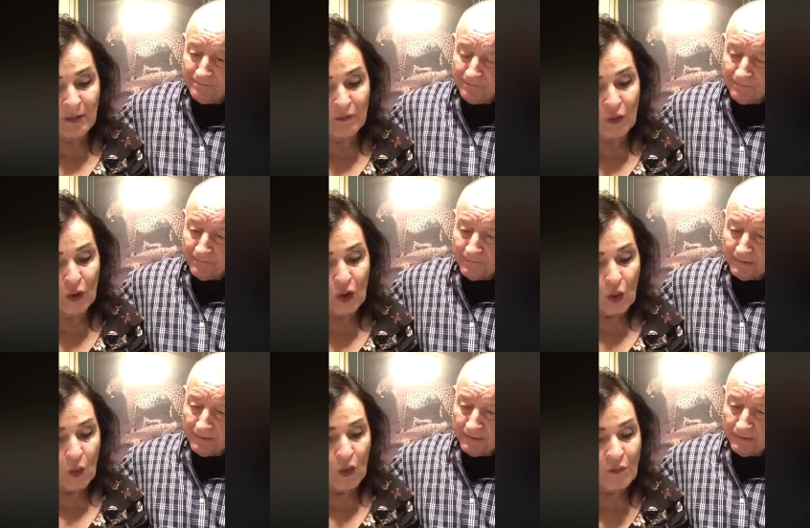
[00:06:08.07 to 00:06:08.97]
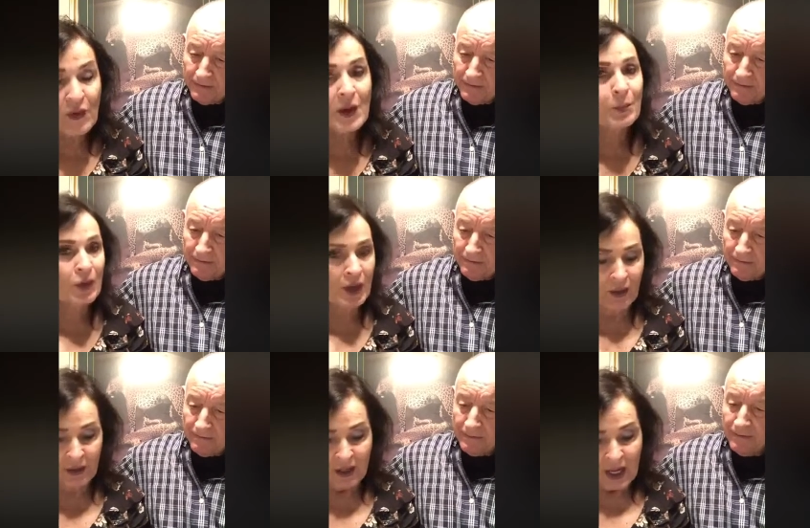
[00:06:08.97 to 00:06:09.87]
Speaker 1: four, warfare
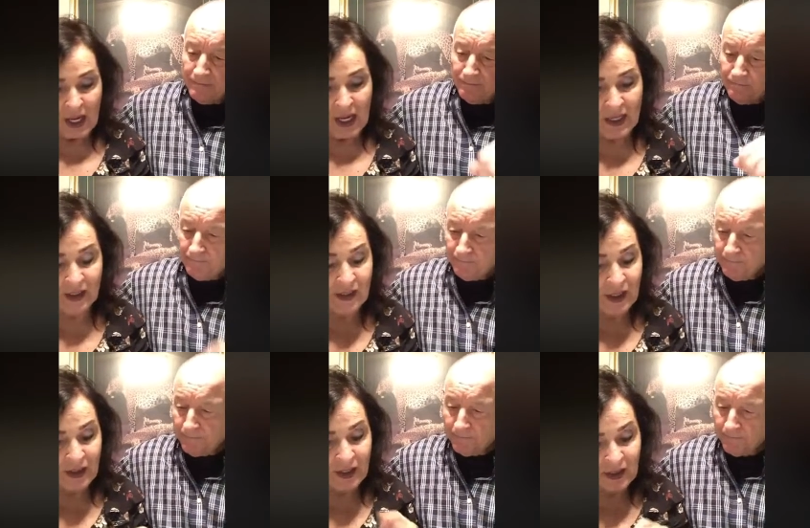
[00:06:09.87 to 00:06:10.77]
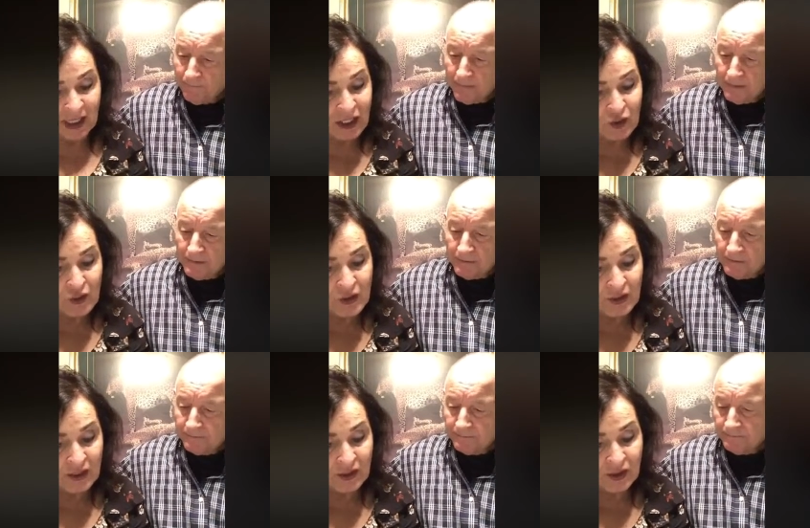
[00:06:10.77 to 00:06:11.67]
prayer. Yeah. And it says in Second
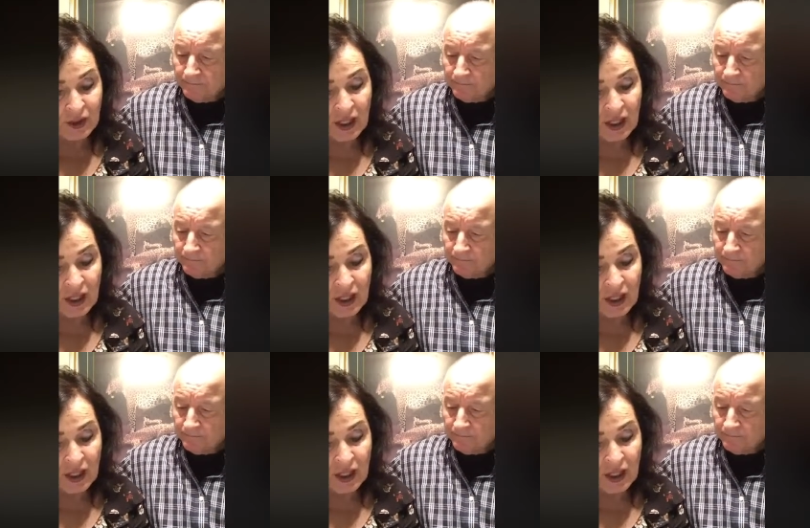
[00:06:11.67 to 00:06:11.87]
Corinthians